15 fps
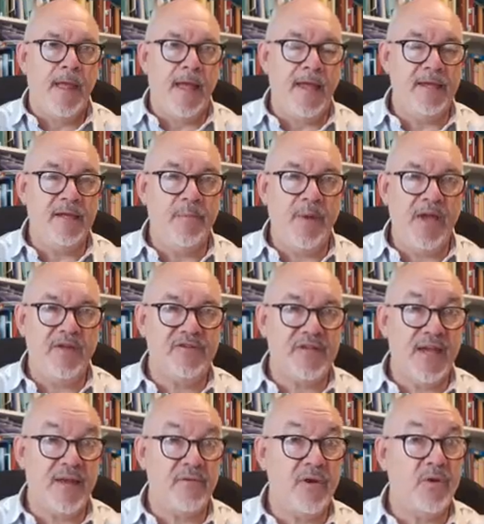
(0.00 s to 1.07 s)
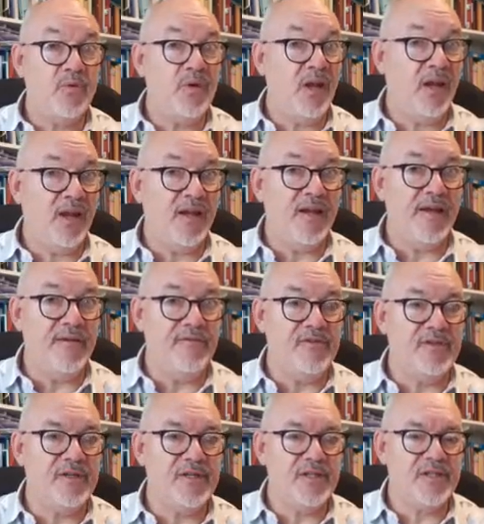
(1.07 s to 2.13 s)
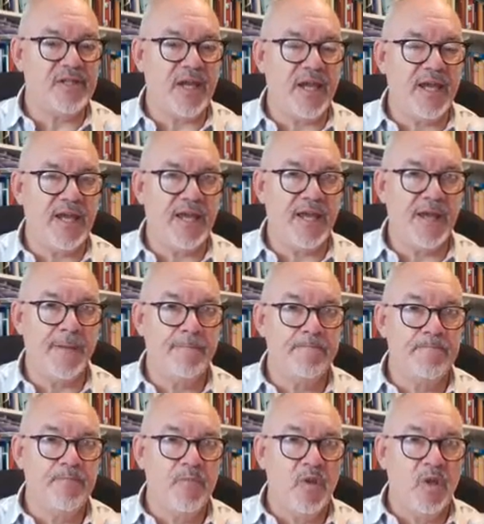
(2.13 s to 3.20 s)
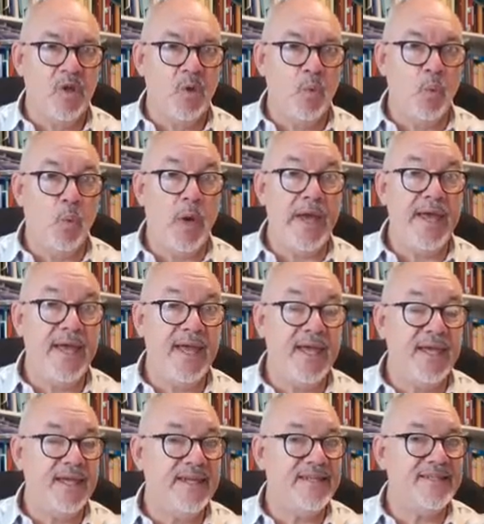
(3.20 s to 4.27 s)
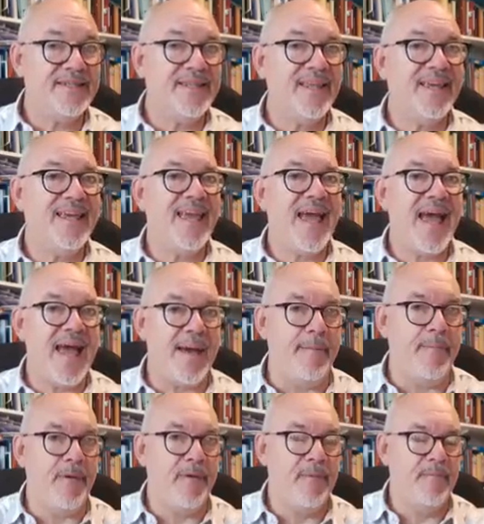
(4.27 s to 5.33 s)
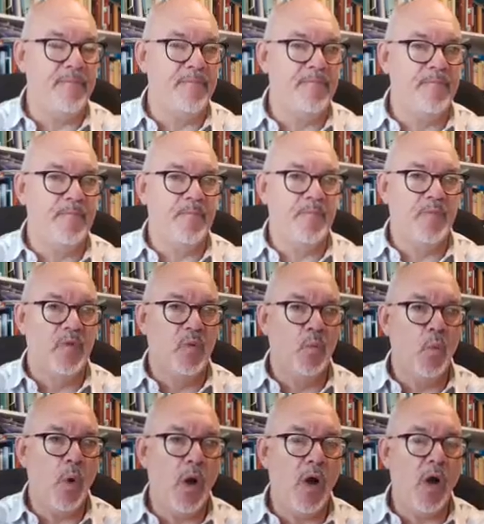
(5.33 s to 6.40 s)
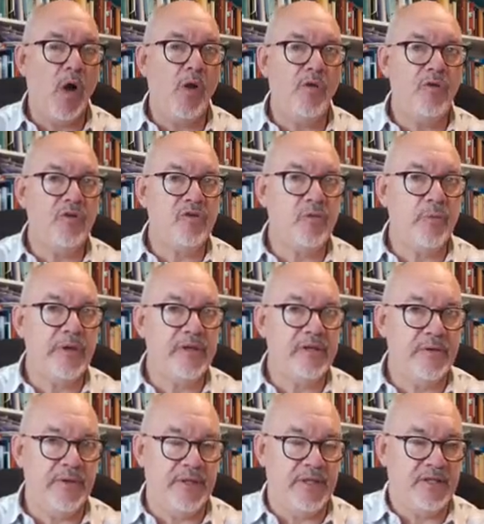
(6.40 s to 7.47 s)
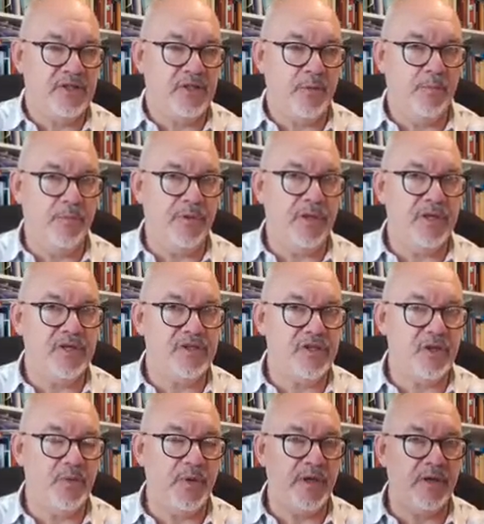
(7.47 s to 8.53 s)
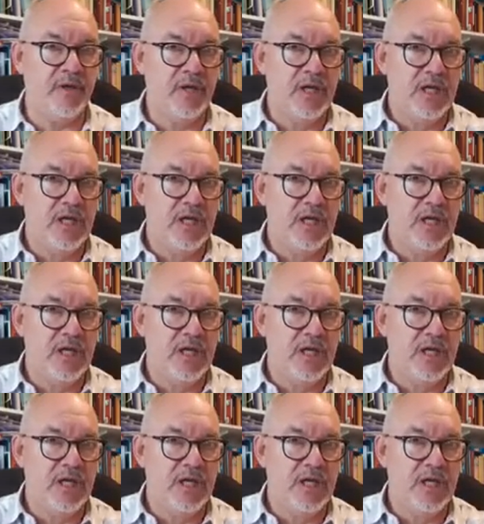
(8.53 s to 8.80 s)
and about our own lives and saying, where is the gap? What aren't we doing? There's some things that we're